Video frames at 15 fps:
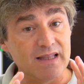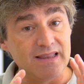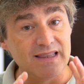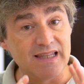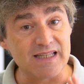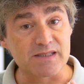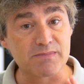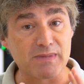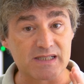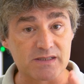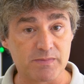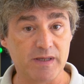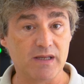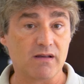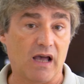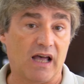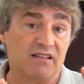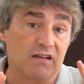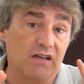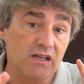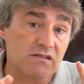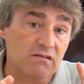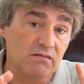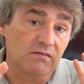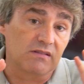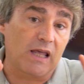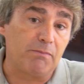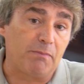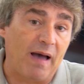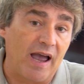This must be at least type